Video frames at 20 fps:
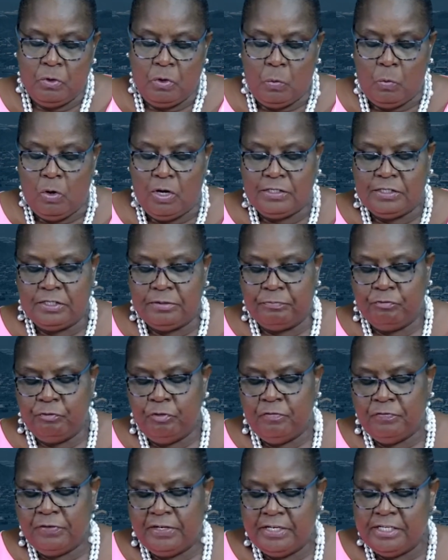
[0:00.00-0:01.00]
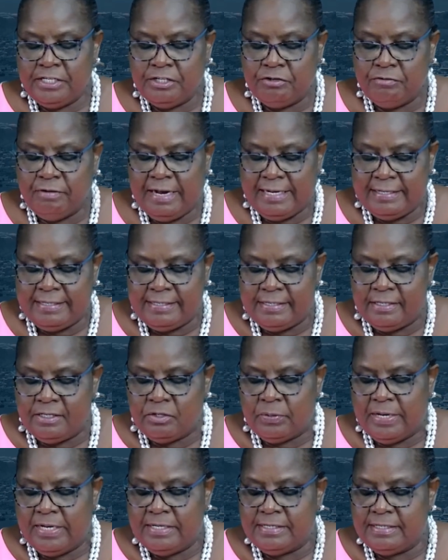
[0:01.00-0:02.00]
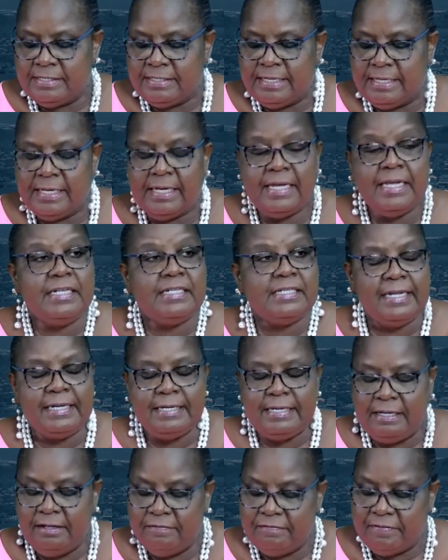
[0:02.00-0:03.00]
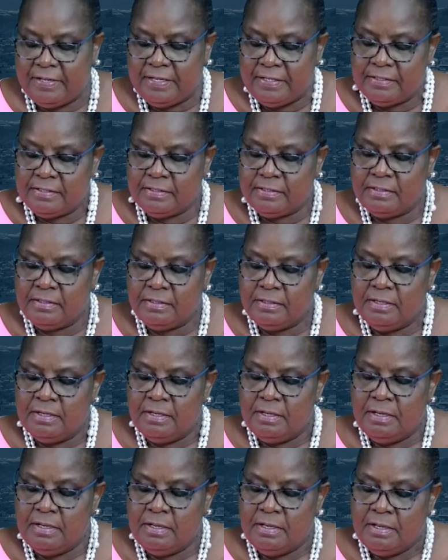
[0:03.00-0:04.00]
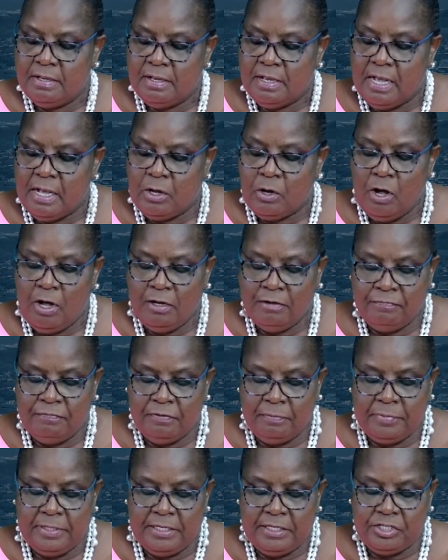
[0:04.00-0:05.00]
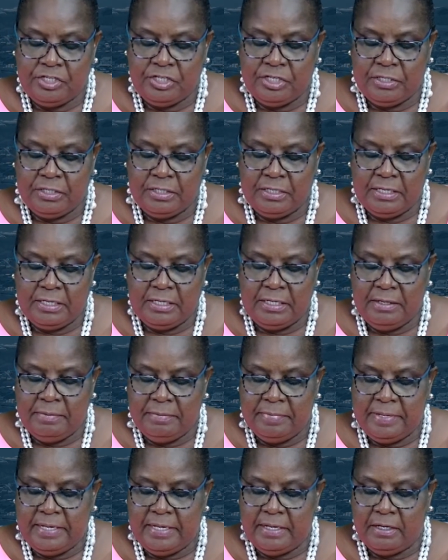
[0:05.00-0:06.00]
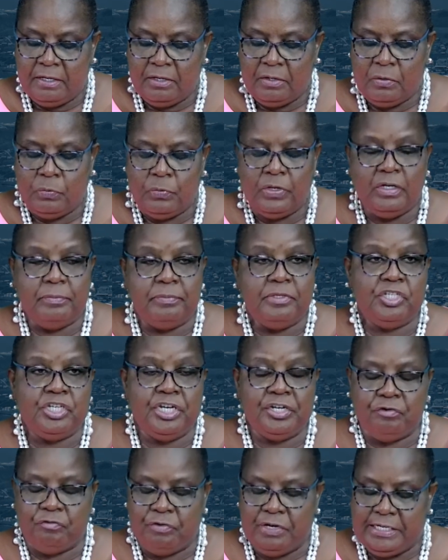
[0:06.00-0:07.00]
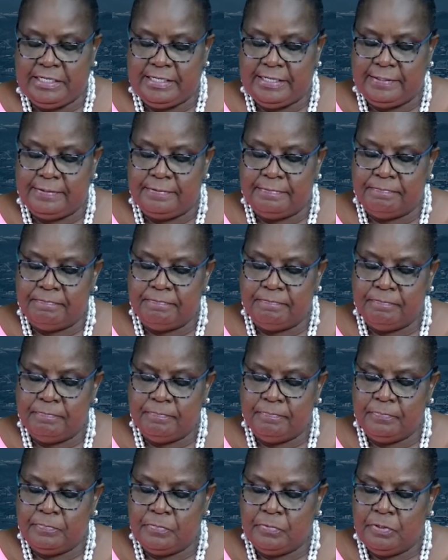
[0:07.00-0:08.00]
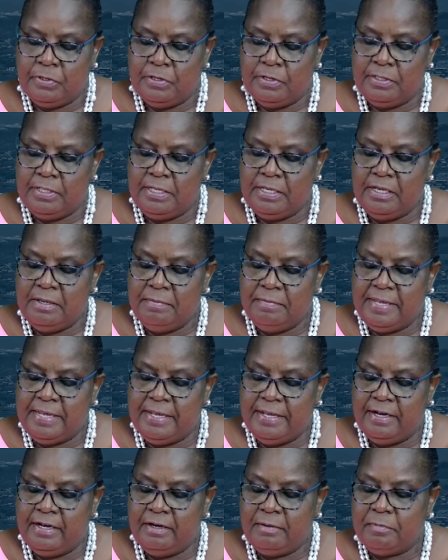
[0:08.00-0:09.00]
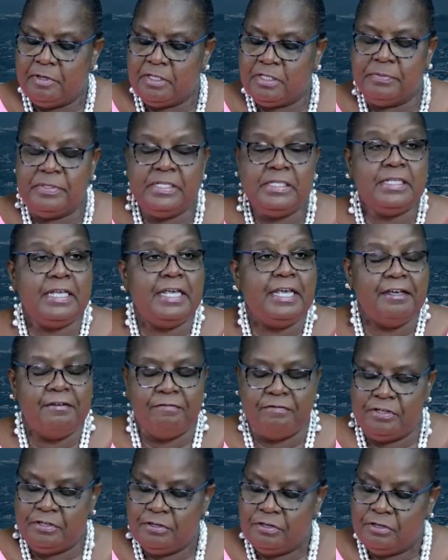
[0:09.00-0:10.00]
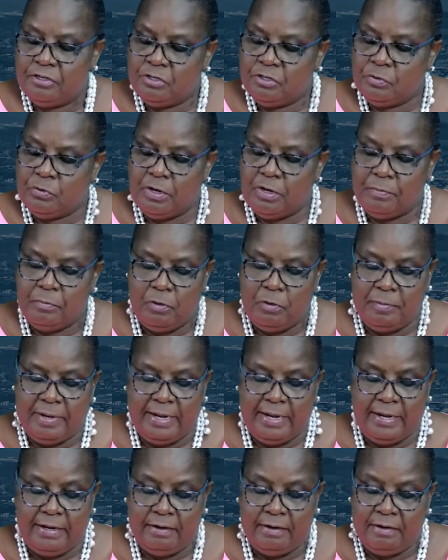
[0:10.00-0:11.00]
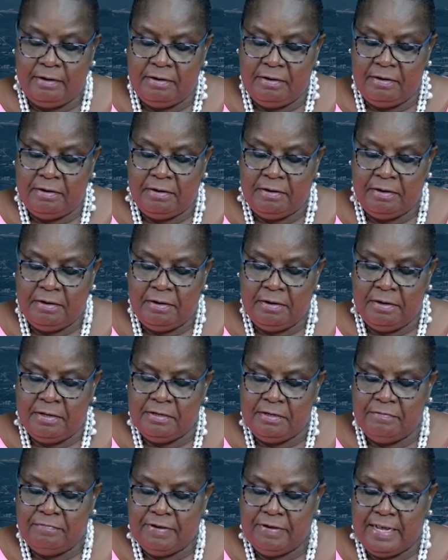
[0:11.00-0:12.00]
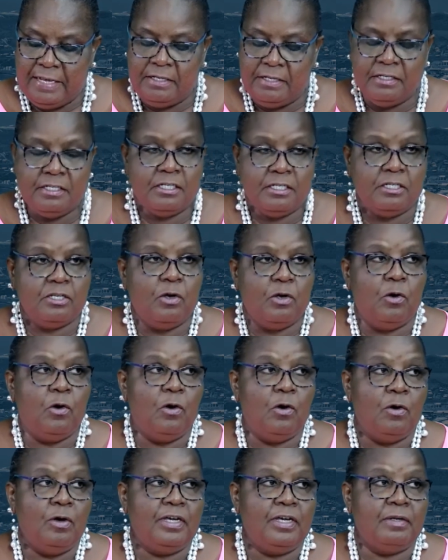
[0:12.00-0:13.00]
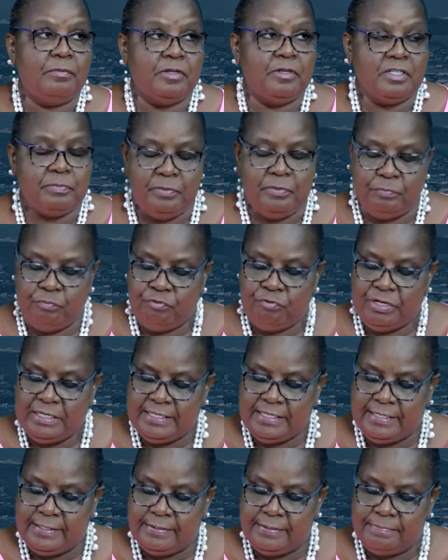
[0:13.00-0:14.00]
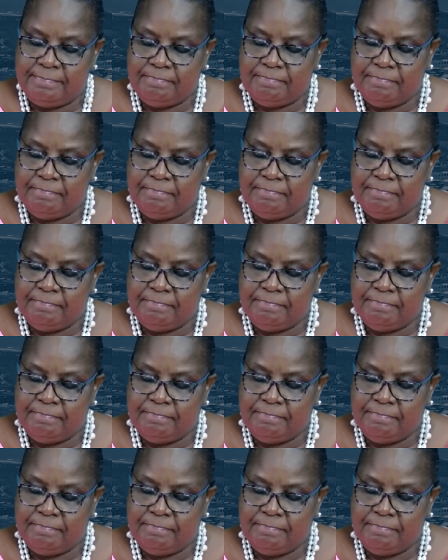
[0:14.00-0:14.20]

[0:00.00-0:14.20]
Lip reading: Once approval is granted to enter St. Kitts and Nevis, a confirmation email will be generated. The email must be saved to a mobile device or it must be printed.